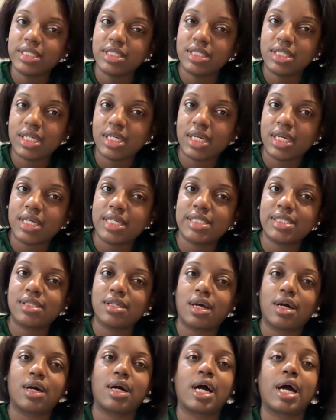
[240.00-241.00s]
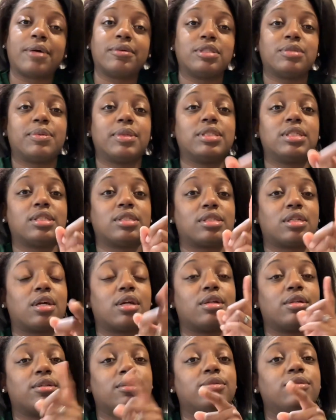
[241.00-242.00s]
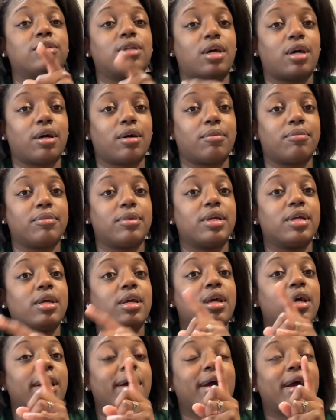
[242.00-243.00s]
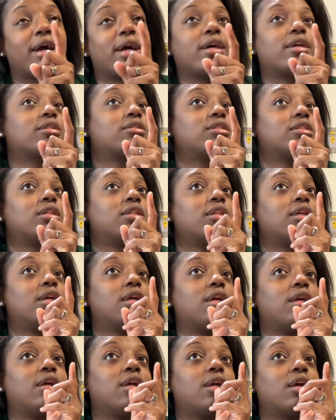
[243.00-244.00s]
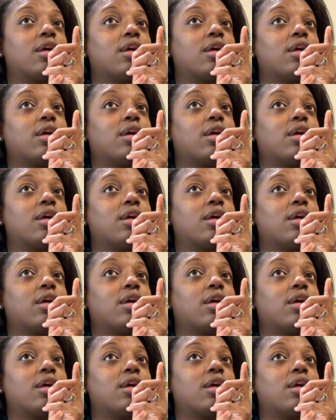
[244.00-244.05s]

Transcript: thing is, y'all, I was supposed to start a new job actually